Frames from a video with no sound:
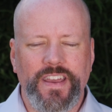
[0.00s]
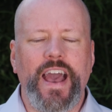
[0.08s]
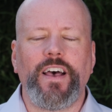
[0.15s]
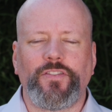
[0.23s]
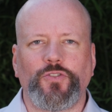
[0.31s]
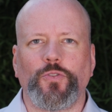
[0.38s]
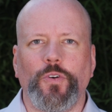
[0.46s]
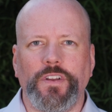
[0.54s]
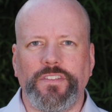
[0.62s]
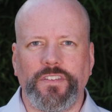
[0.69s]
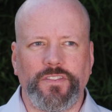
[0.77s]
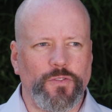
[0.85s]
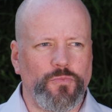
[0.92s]

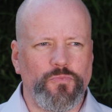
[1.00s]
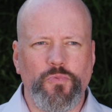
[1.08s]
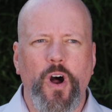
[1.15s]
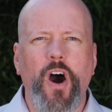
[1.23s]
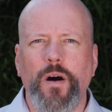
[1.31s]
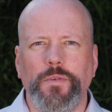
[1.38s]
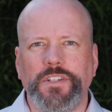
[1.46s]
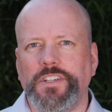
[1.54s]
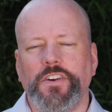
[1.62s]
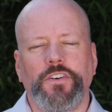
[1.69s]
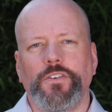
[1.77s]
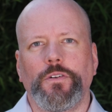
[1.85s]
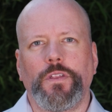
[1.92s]
Asteroids is the raw
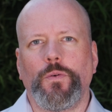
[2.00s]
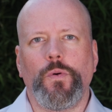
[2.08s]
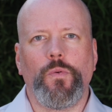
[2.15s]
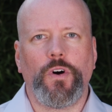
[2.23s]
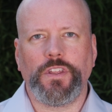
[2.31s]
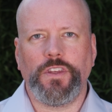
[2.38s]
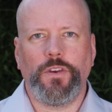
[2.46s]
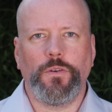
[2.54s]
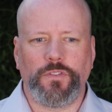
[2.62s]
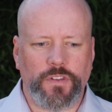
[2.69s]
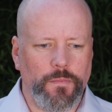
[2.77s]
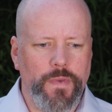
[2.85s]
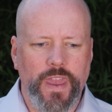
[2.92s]
material that we want to
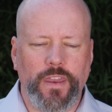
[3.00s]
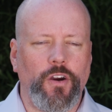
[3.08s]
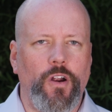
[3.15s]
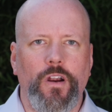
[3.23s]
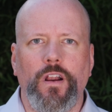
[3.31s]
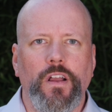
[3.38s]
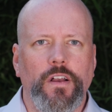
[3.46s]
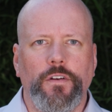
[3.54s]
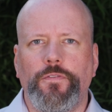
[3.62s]
use to make our